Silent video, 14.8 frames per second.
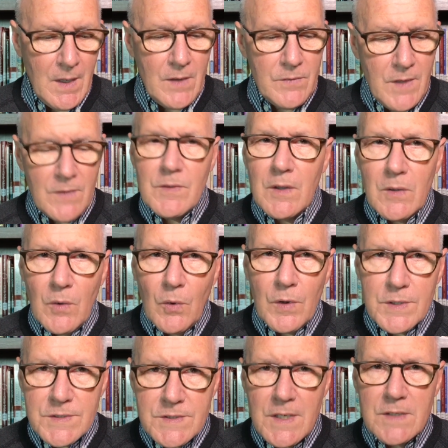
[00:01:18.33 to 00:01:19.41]
Then the
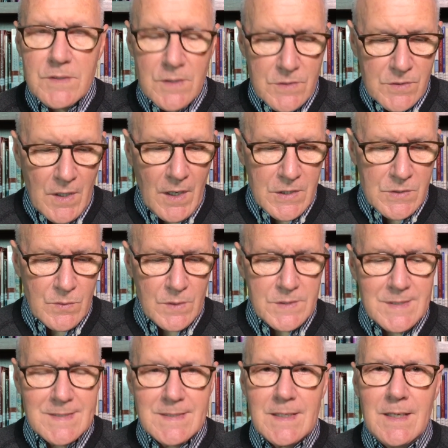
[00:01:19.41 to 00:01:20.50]
Lord said to Joshua,
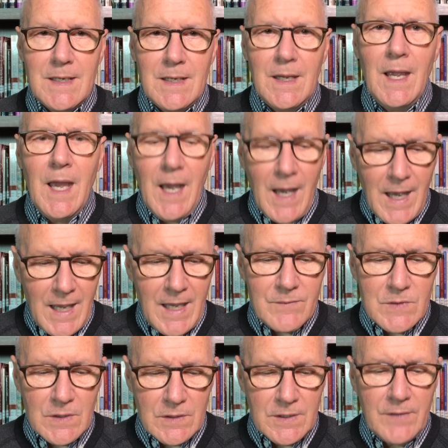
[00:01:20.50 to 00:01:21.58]
See, I
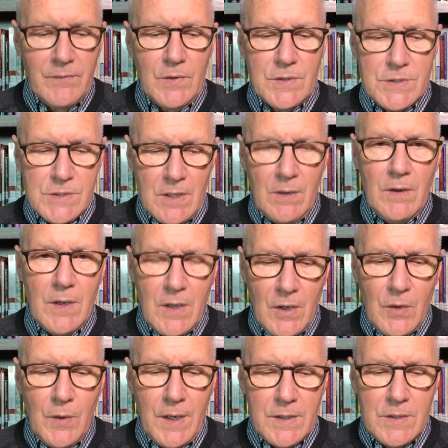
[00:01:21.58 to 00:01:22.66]
have delivered
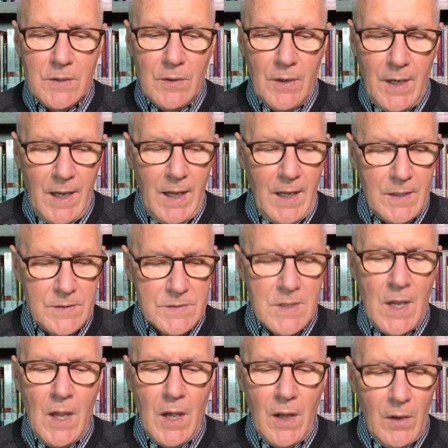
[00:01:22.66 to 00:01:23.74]
Jericho into your hands,
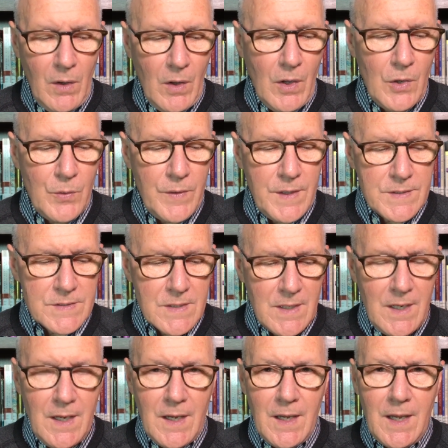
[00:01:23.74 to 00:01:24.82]
along with its
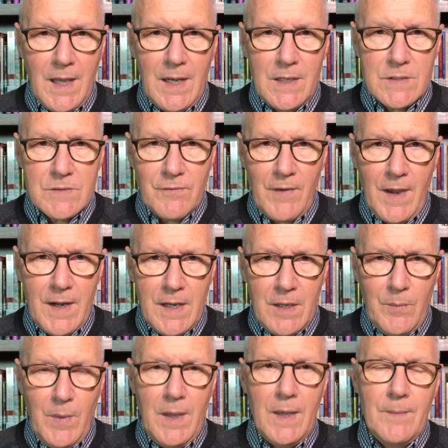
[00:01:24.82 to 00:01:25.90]
king and its
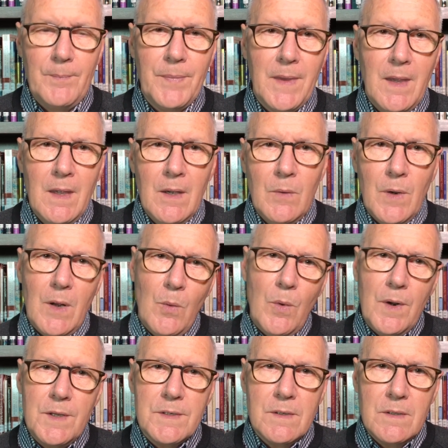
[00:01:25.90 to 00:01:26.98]
fighting men. What I
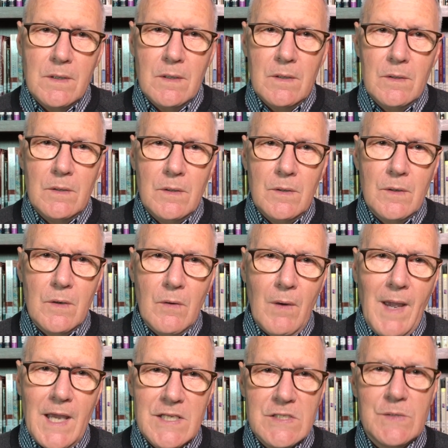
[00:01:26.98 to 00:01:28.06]
want you to
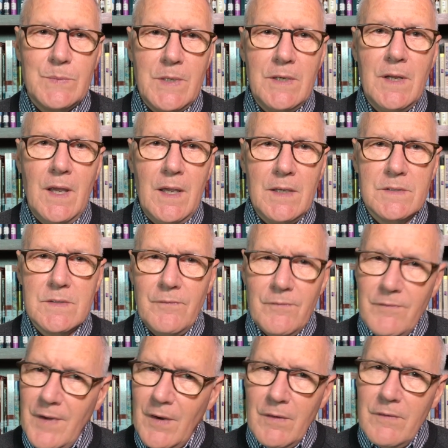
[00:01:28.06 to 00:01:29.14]
grasp today is a
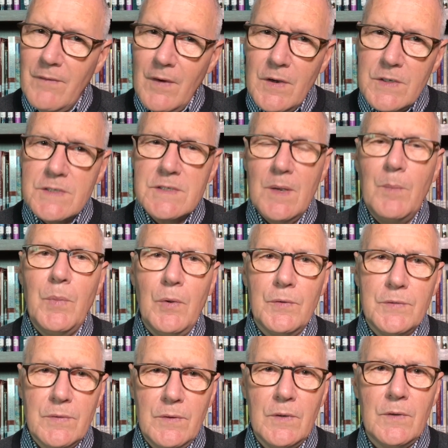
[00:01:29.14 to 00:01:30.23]
very, very simple
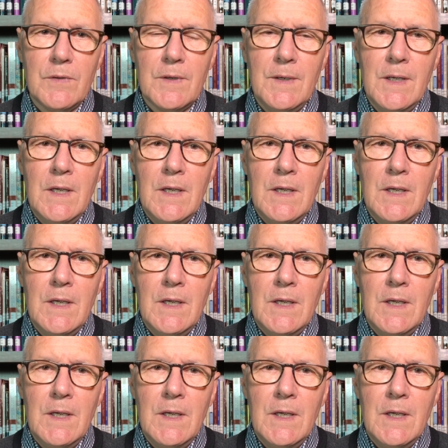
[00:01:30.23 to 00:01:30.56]
truth.